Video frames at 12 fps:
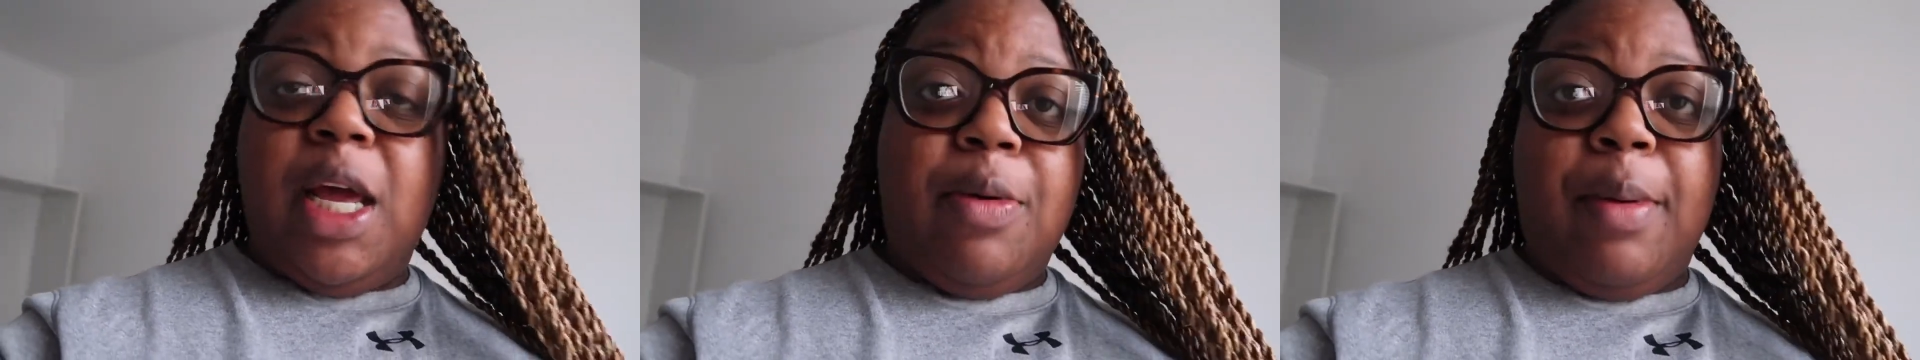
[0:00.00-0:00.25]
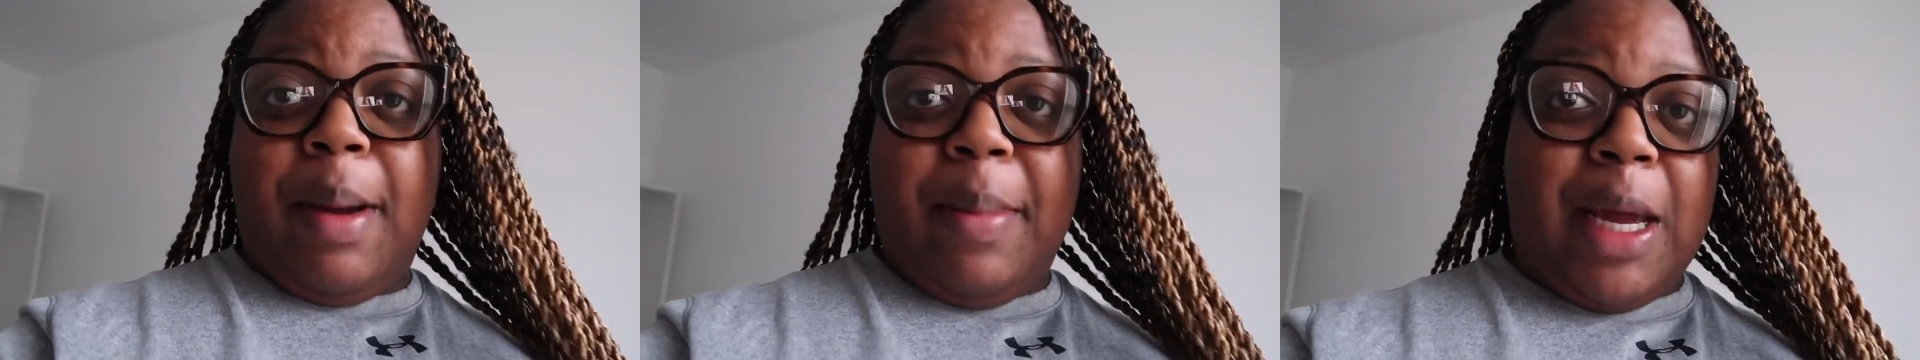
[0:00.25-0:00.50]
I'm
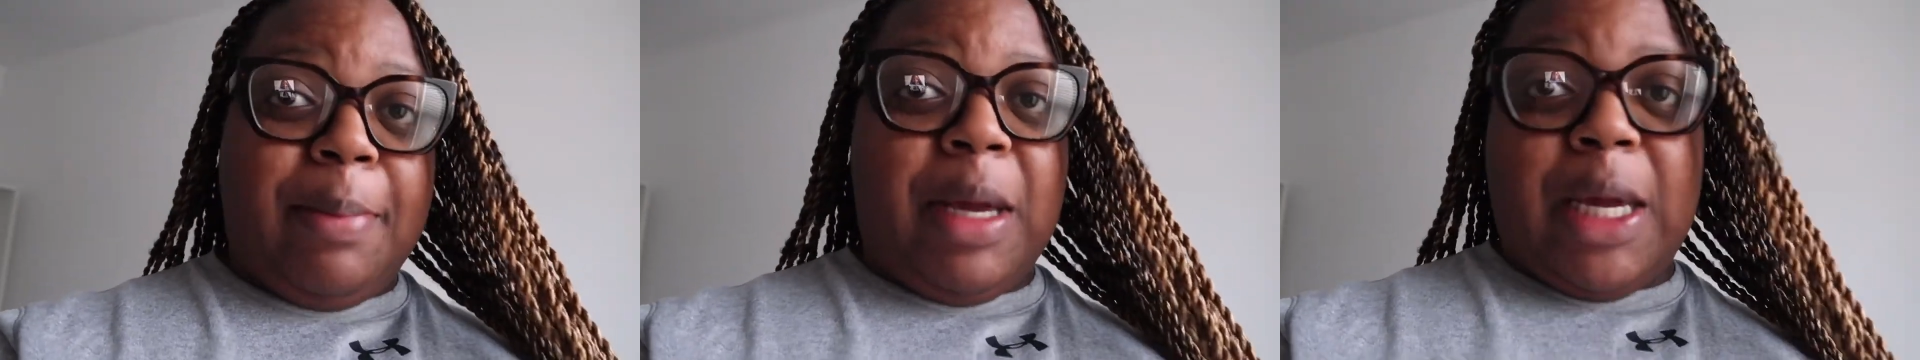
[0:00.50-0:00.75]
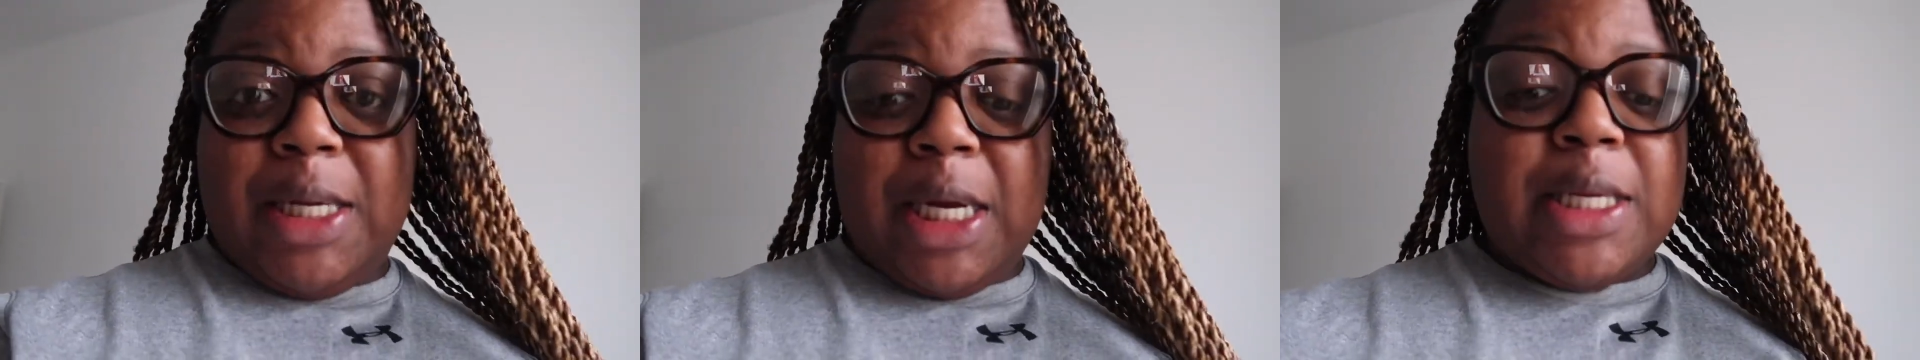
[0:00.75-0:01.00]
about to
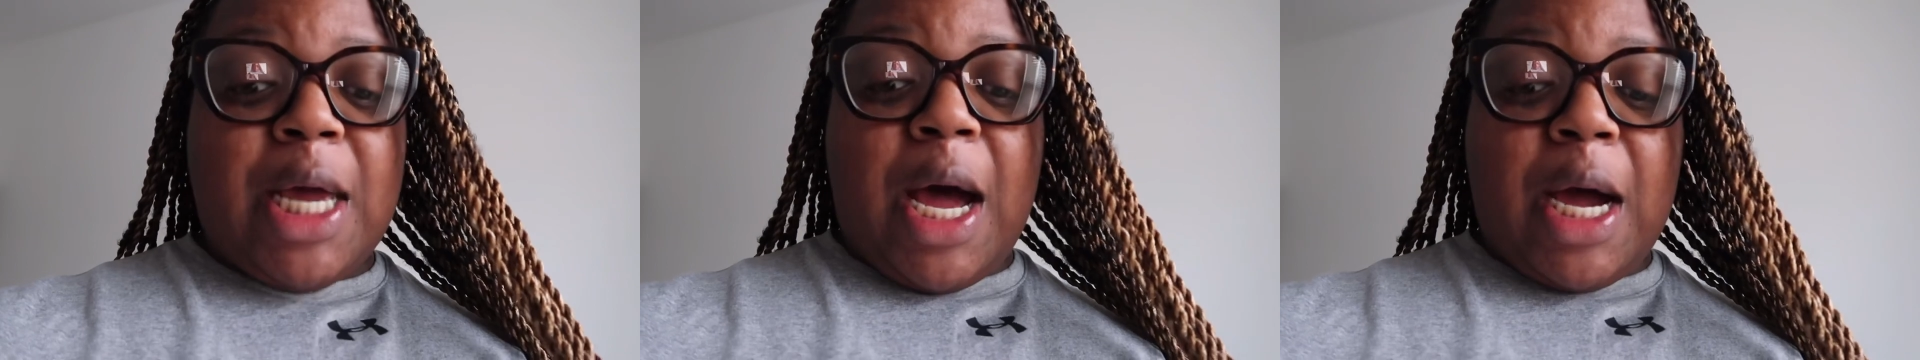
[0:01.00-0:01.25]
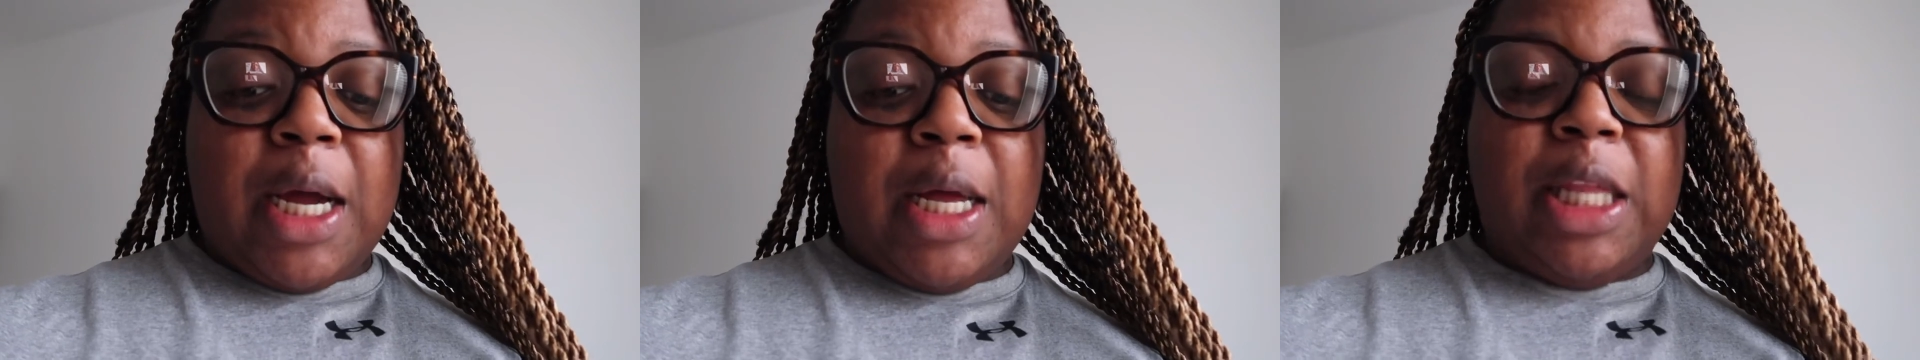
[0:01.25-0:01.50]
make a
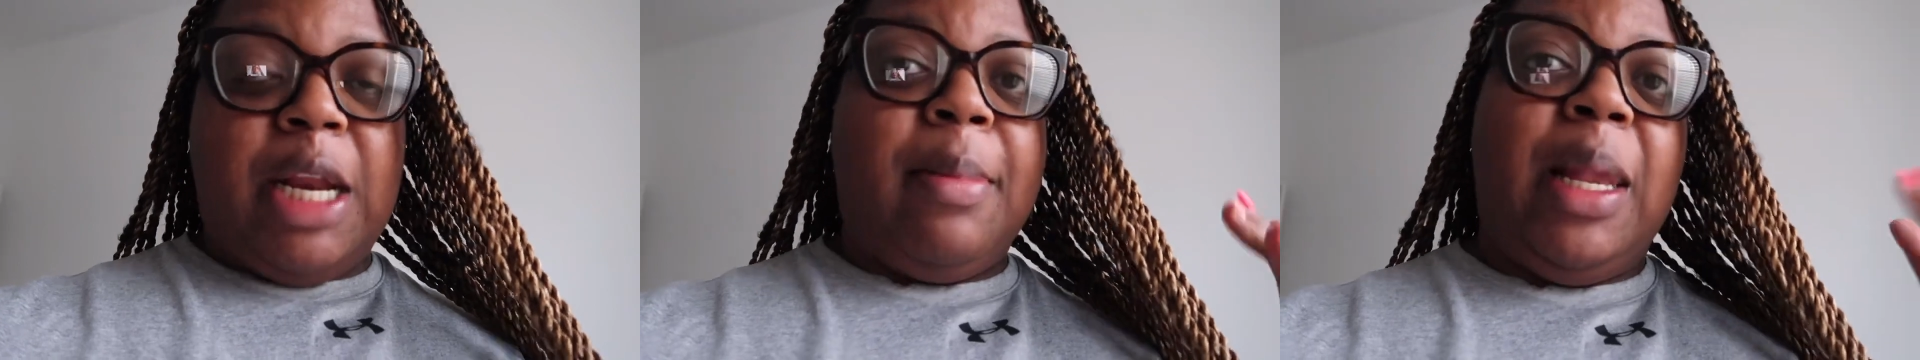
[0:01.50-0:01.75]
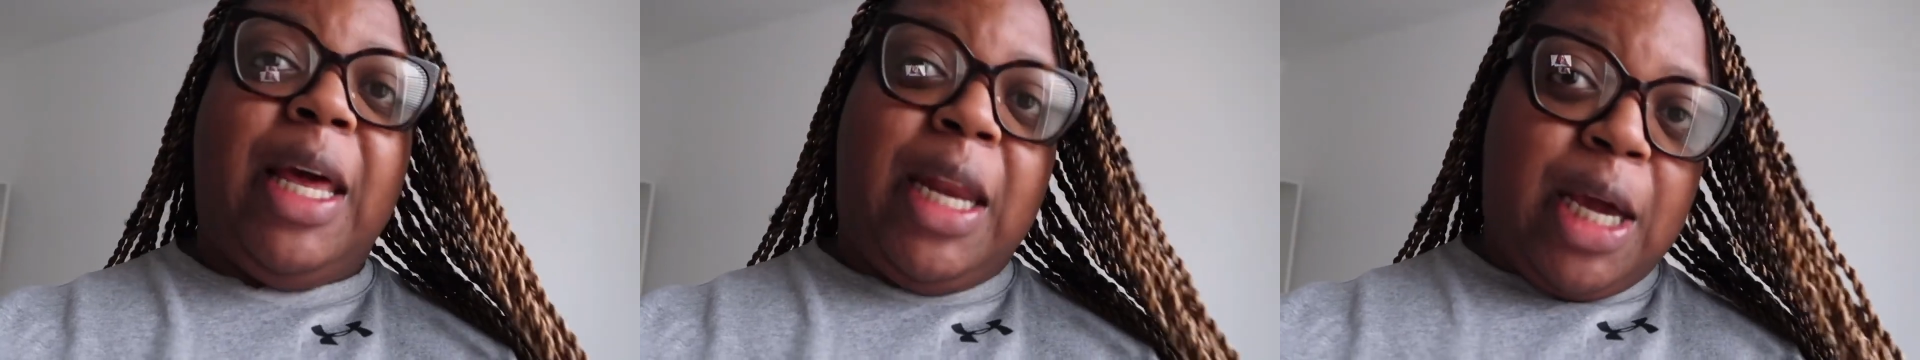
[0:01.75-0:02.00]
TikTok, and then I'm
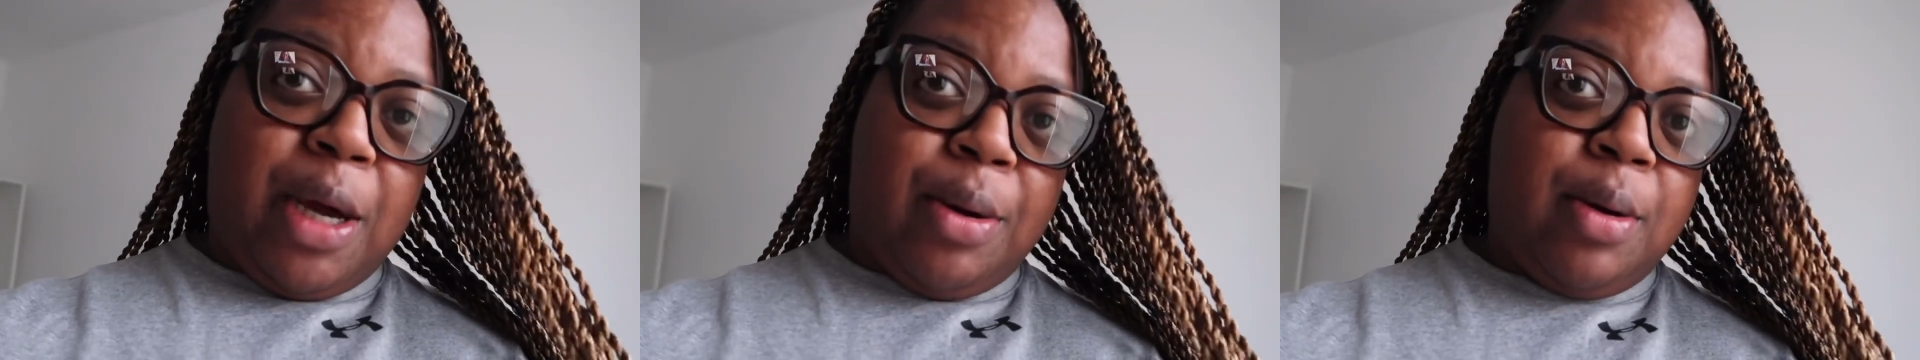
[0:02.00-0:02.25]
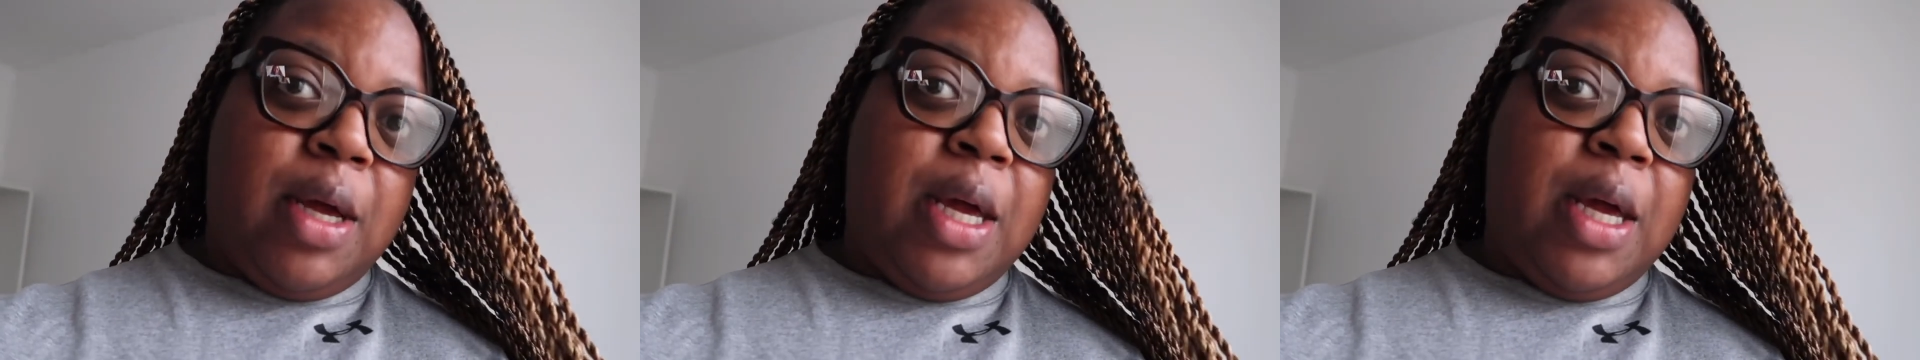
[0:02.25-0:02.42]
gonna lay down,